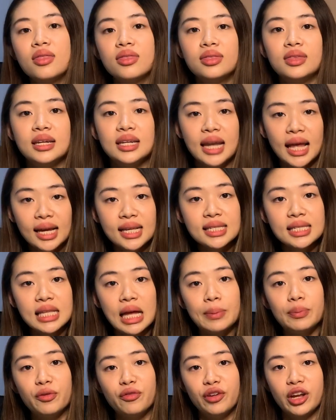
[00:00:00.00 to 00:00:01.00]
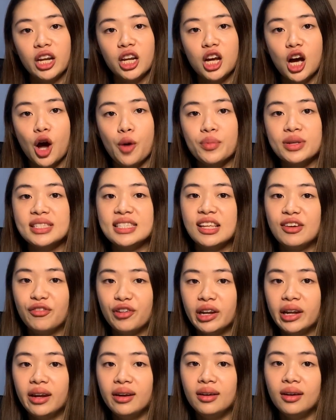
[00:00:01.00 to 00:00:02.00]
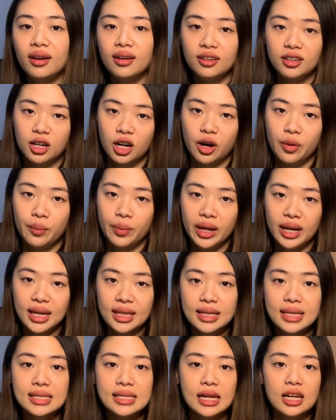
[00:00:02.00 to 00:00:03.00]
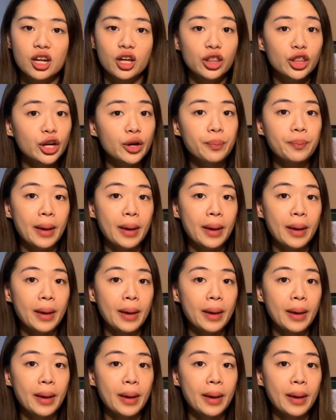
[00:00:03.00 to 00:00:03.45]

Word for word: The next type of income is dividend income and it is another